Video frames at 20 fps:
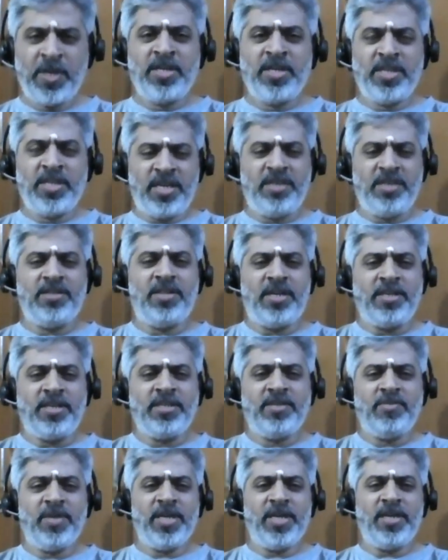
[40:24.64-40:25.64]
Yeah, that
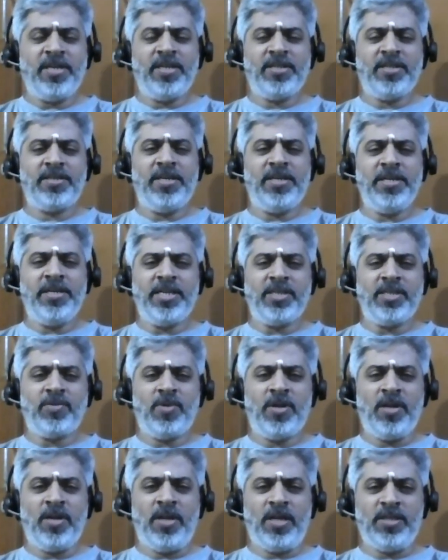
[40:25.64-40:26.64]
is my understanding as well.